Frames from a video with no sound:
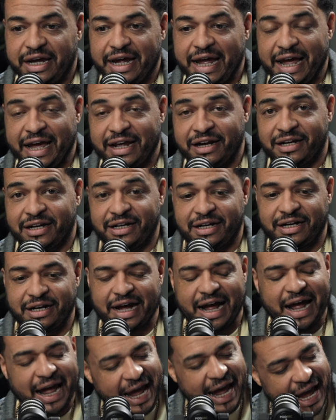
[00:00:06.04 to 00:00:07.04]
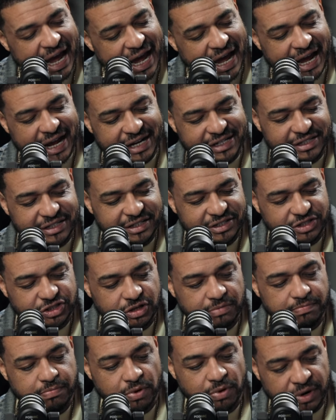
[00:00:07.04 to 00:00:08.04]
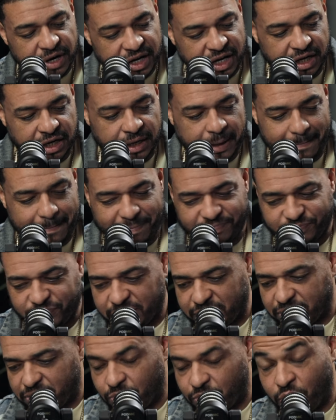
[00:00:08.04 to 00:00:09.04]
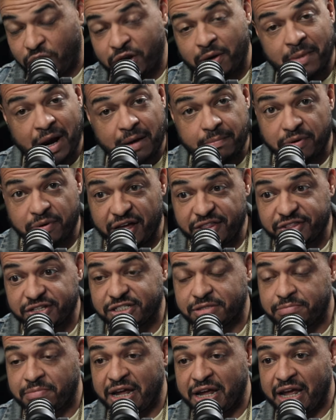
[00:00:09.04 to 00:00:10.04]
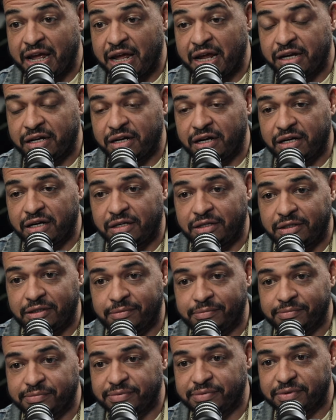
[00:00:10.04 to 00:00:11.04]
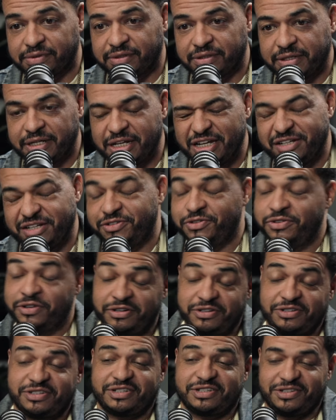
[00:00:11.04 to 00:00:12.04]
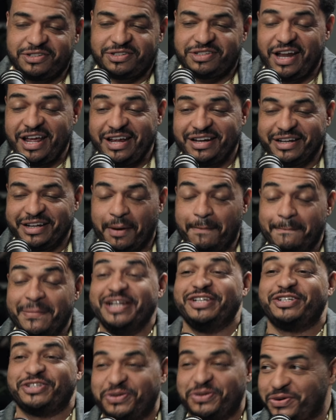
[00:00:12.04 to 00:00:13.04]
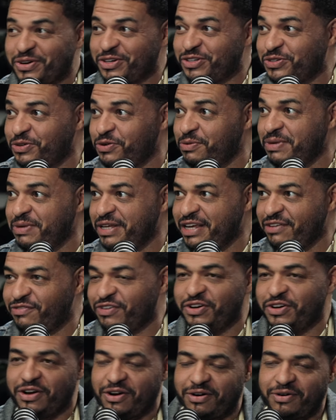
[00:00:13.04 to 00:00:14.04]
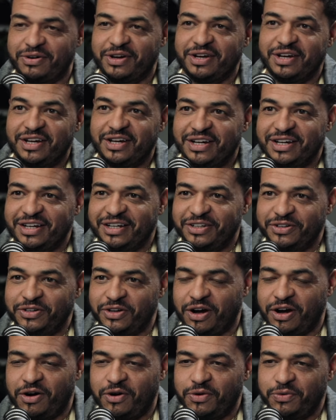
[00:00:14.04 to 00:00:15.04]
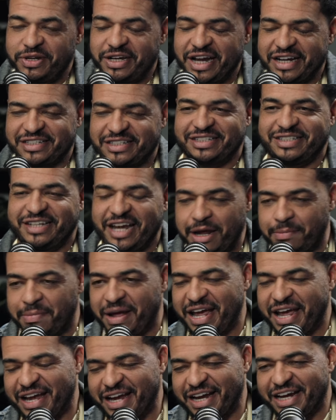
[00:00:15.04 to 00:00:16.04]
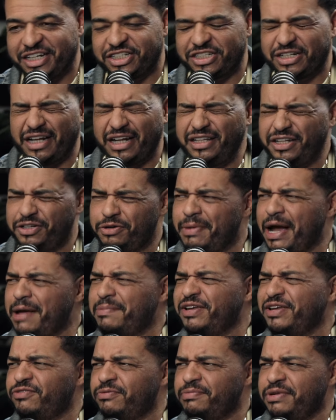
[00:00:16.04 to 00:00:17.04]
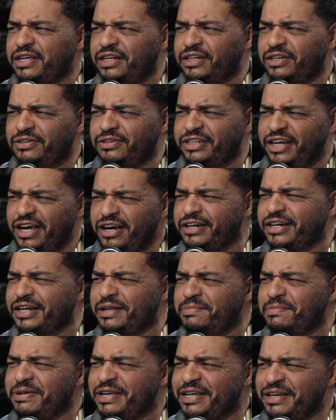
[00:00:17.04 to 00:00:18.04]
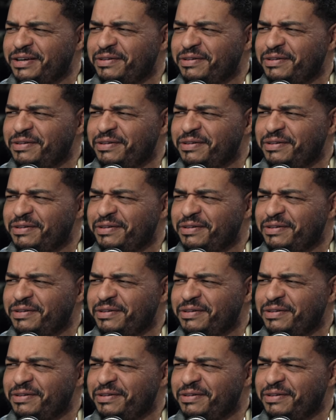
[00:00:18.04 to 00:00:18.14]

and I had to bring one of my brothers, man. He's slightly a mentor to me, even though, you know, we like the same age. I think you might even be a little younger than me.